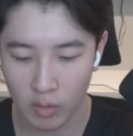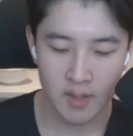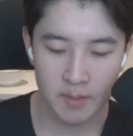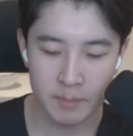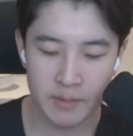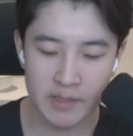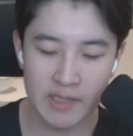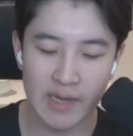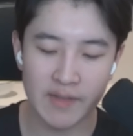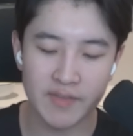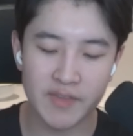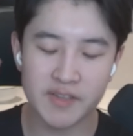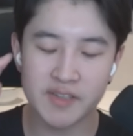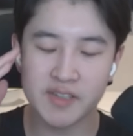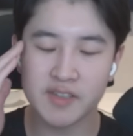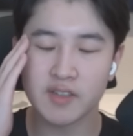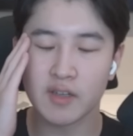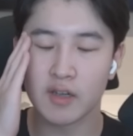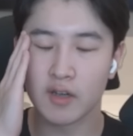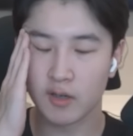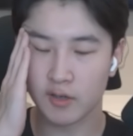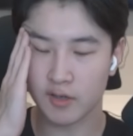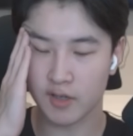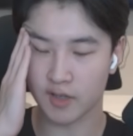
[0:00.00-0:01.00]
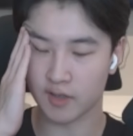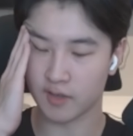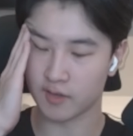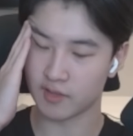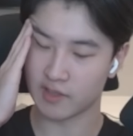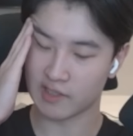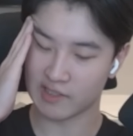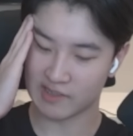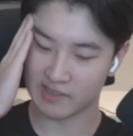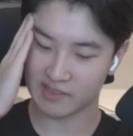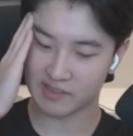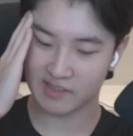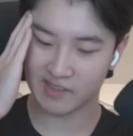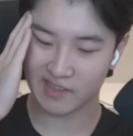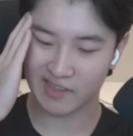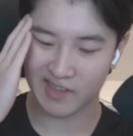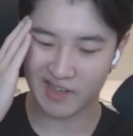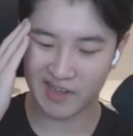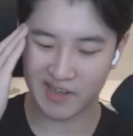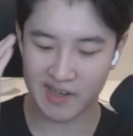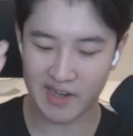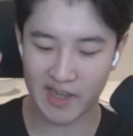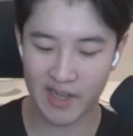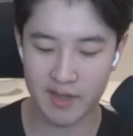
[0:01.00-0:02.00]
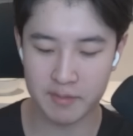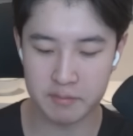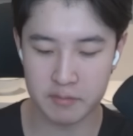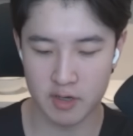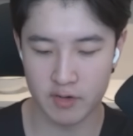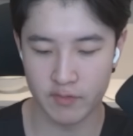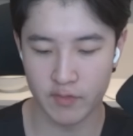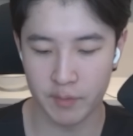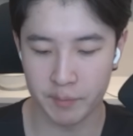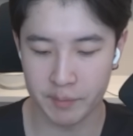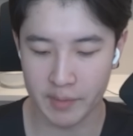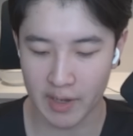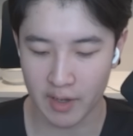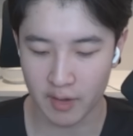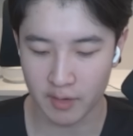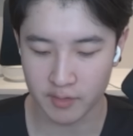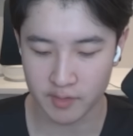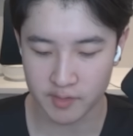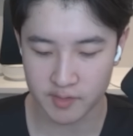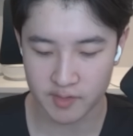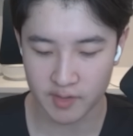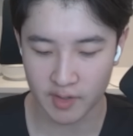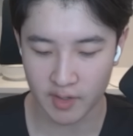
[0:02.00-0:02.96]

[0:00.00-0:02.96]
But yeah, this is okay. Like this is like a nightmare of a balance.